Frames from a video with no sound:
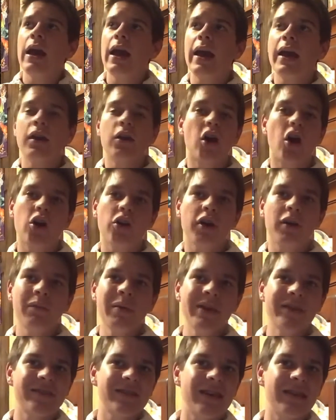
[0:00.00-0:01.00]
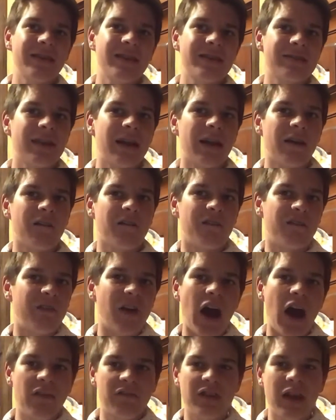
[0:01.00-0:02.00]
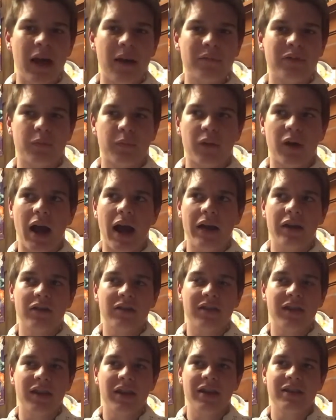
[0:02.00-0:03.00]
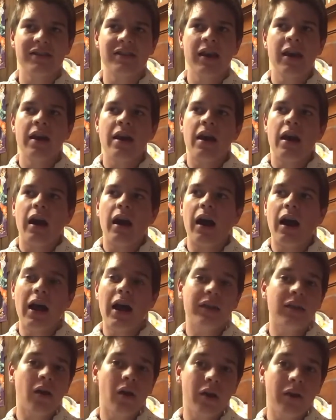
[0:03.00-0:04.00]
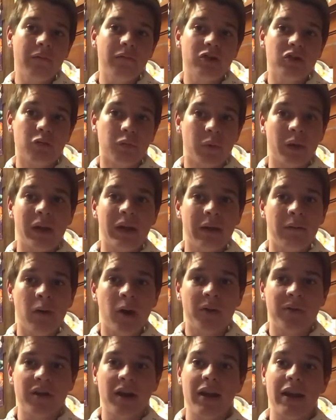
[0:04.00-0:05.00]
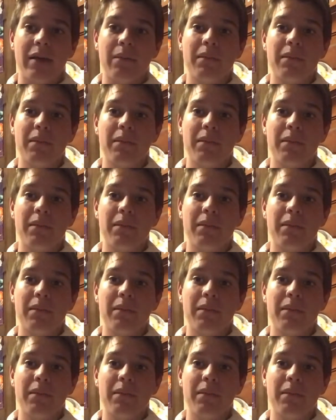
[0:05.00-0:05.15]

And although we've seen this like 5 times prior to this, I thought it was really well done.